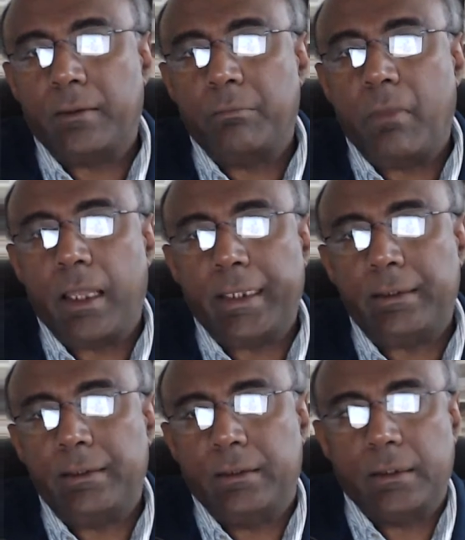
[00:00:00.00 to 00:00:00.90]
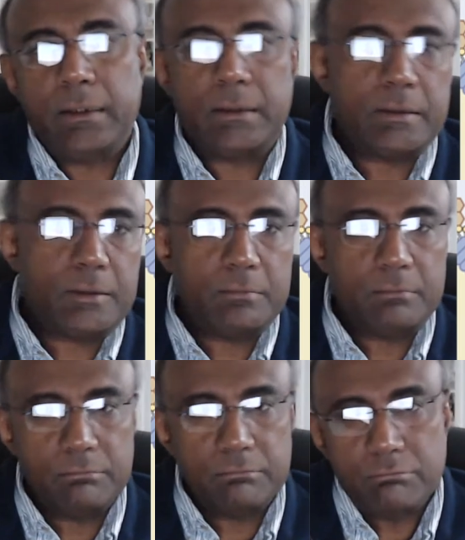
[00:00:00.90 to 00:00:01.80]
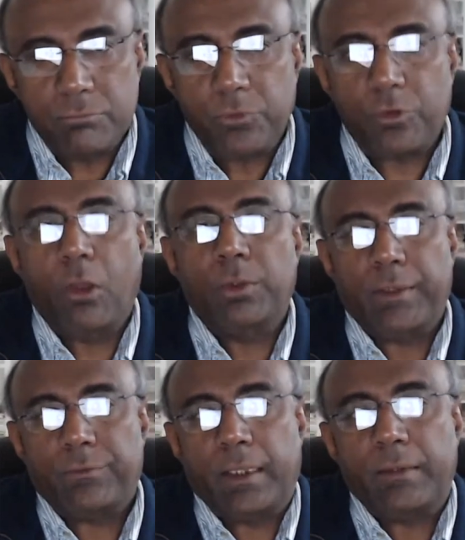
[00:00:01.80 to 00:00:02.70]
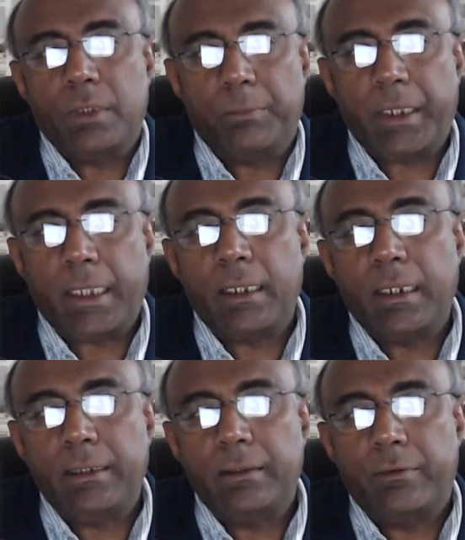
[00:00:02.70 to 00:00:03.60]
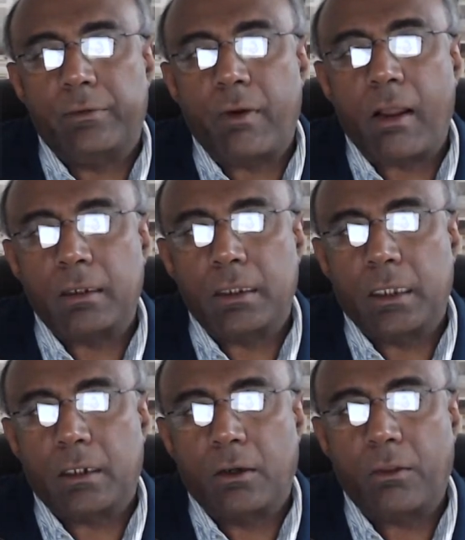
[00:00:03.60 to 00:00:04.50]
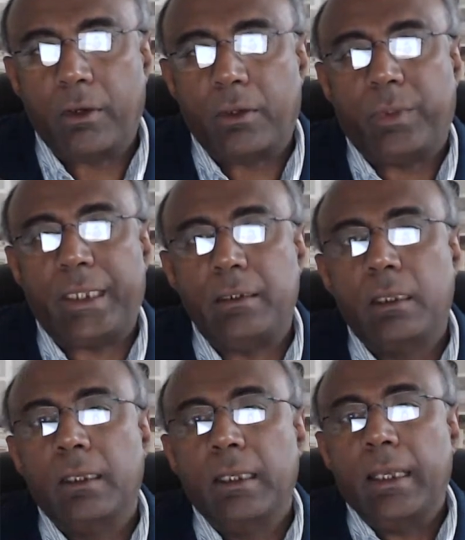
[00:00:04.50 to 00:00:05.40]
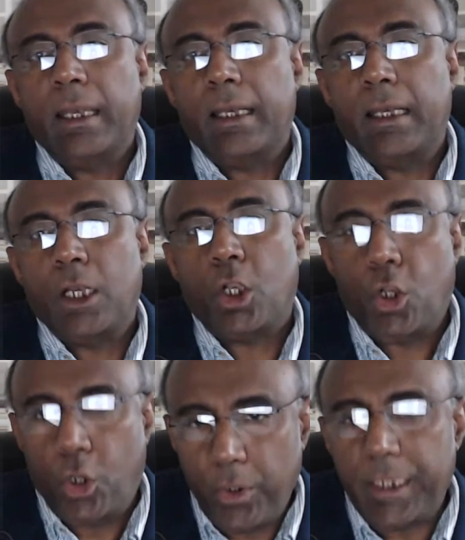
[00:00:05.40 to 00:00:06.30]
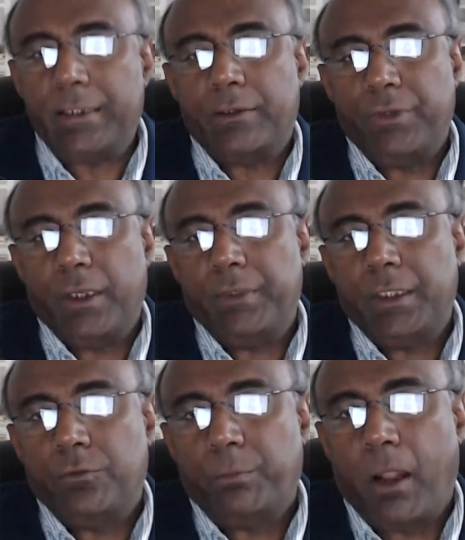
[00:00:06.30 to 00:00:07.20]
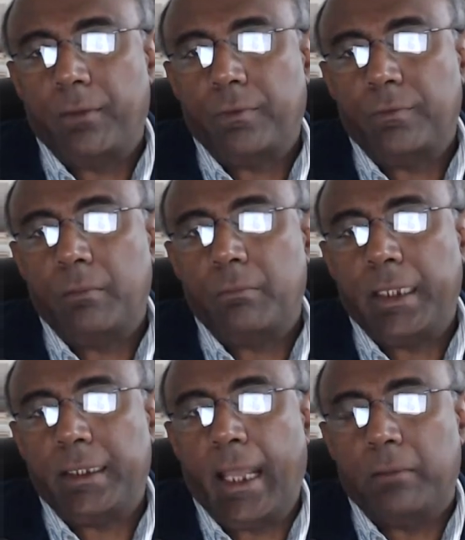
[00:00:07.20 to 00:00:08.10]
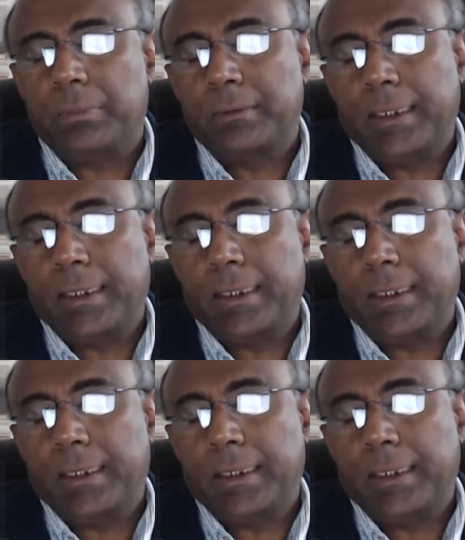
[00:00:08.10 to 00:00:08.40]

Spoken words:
might slow this, and particularly the drug chloroquine could interfere with this process and might help.